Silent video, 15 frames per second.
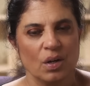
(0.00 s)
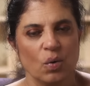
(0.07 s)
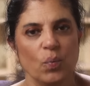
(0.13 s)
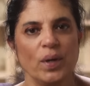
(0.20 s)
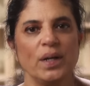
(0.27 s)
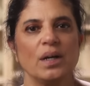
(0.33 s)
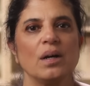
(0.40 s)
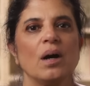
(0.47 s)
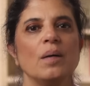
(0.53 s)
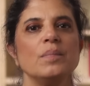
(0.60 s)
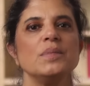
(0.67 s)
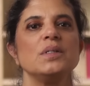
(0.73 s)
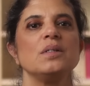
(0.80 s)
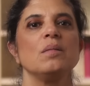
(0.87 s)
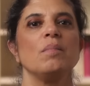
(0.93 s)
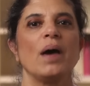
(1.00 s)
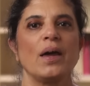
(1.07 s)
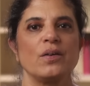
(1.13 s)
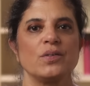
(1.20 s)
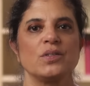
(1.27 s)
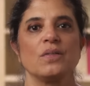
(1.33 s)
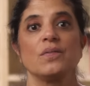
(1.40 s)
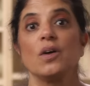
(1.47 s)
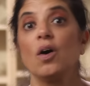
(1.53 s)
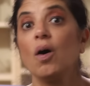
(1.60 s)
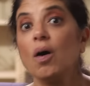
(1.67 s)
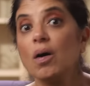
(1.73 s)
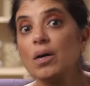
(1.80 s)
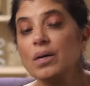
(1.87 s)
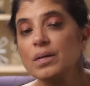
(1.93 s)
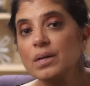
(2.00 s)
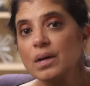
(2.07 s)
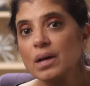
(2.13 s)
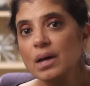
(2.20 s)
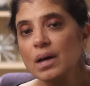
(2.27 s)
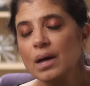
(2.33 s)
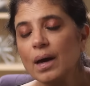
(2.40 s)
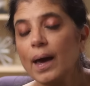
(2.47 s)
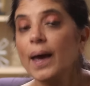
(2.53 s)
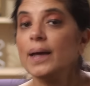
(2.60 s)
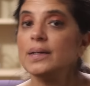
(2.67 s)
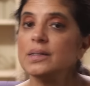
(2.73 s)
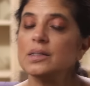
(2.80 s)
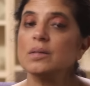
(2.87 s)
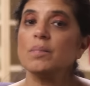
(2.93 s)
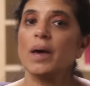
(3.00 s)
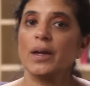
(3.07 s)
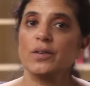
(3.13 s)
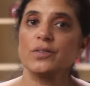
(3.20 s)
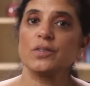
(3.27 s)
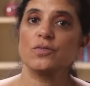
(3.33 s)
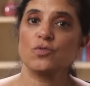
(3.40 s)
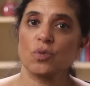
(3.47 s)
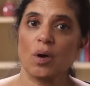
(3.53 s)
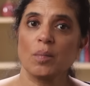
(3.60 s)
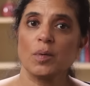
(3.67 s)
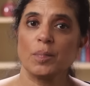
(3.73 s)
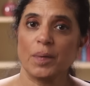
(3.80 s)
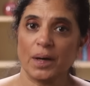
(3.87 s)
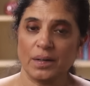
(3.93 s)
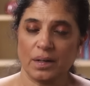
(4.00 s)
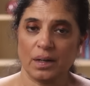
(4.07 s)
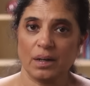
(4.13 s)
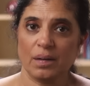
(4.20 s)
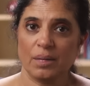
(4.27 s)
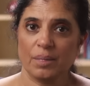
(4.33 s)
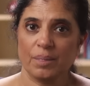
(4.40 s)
when it comes to matters of the heart and to matters of trauma bonding.